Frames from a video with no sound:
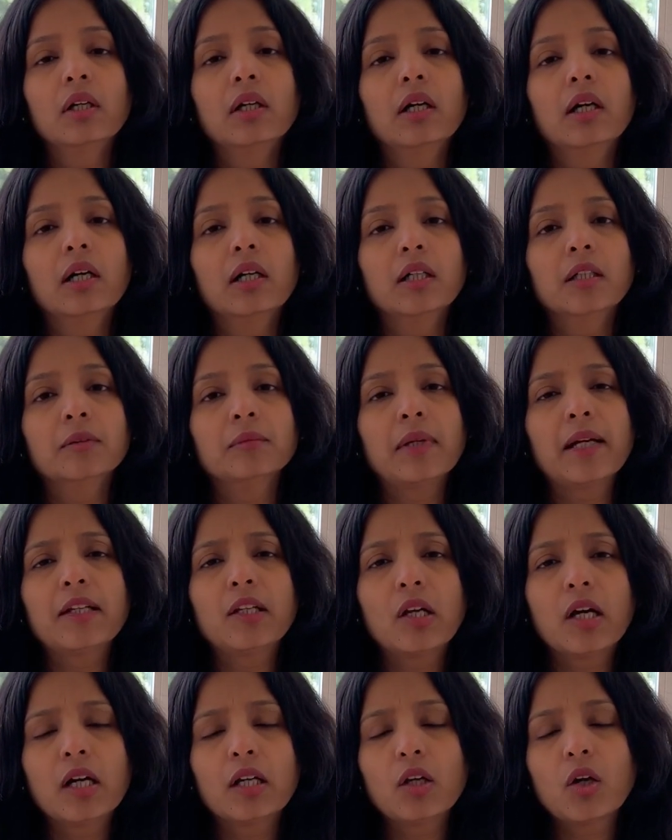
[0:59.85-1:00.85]

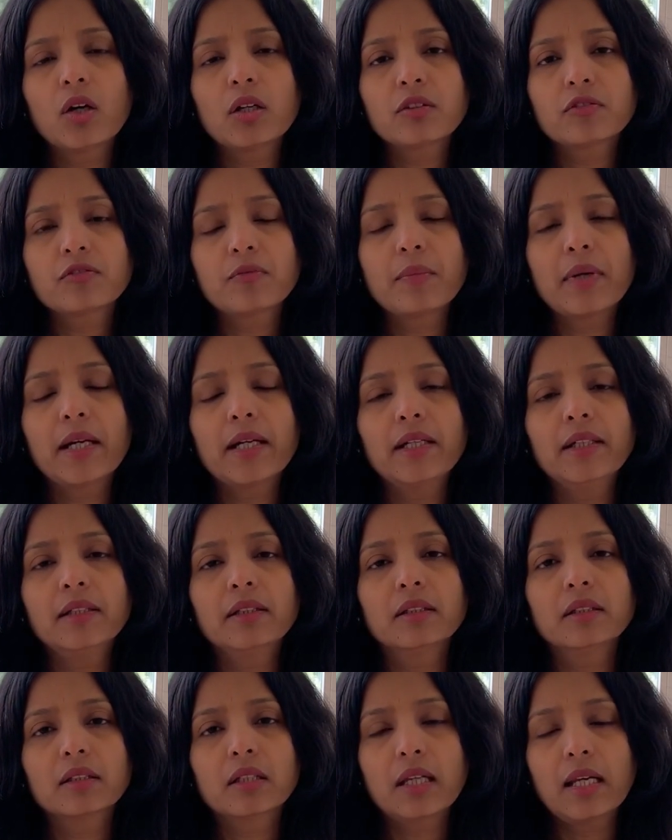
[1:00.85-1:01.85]
And a lot of my
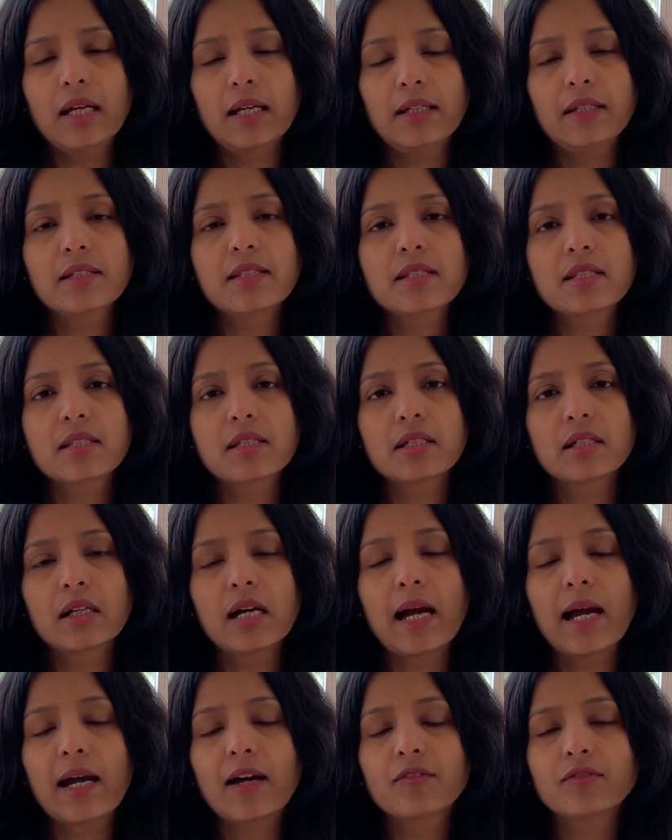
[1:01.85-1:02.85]
clients
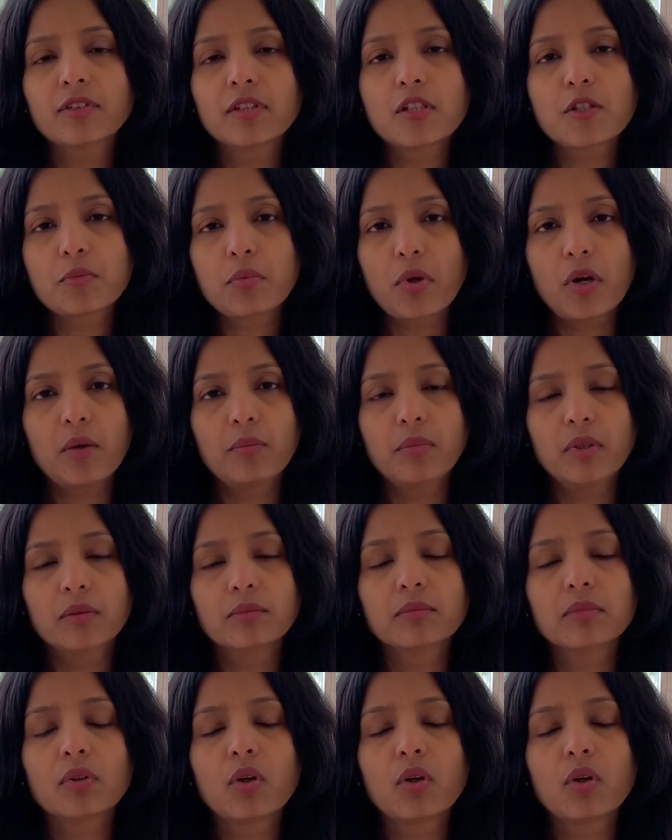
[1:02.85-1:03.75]
have this problem